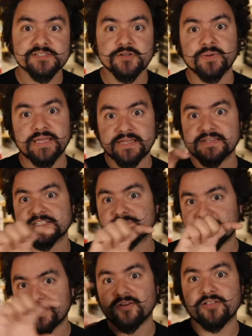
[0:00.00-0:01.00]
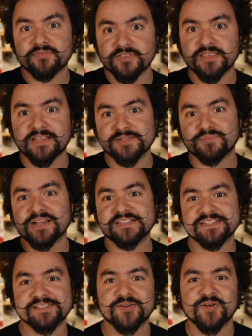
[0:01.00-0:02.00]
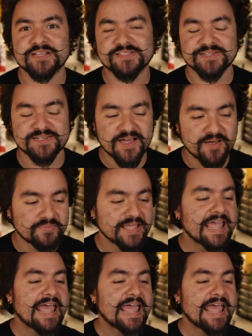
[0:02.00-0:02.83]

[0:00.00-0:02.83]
so it can display all of the latest prices across the top,